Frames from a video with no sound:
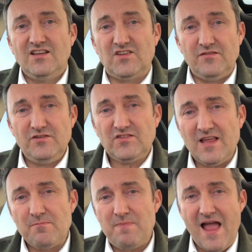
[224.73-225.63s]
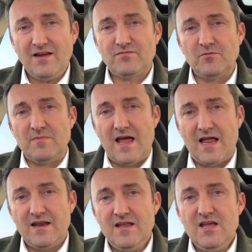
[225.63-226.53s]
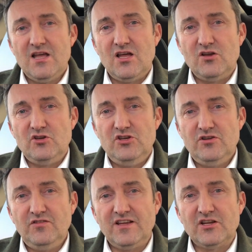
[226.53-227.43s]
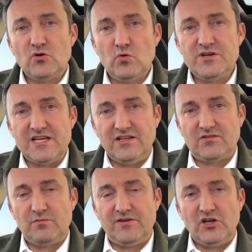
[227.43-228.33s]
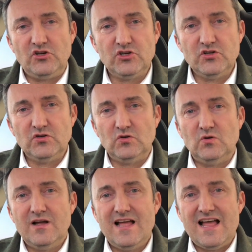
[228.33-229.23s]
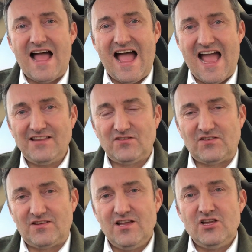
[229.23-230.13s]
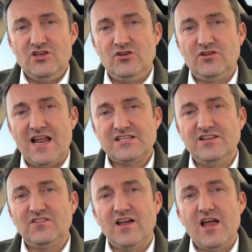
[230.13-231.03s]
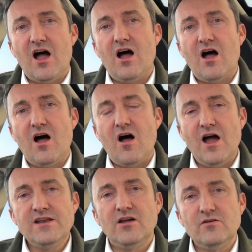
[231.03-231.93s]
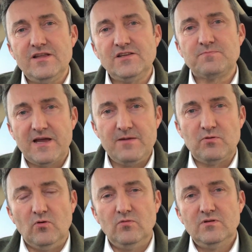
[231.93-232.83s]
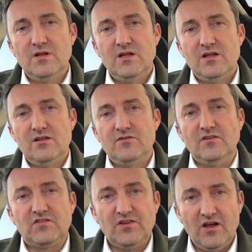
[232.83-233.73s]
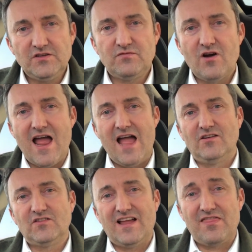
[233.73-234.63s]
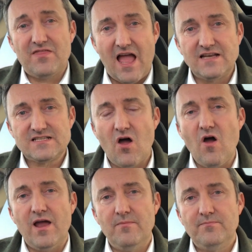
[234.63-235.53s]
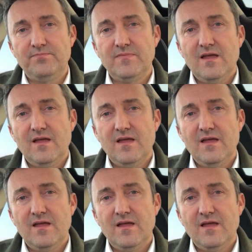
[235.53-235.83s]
So if you step back from that, using an audience within Google ads, you can actually say, I know these people that search for a house at that time,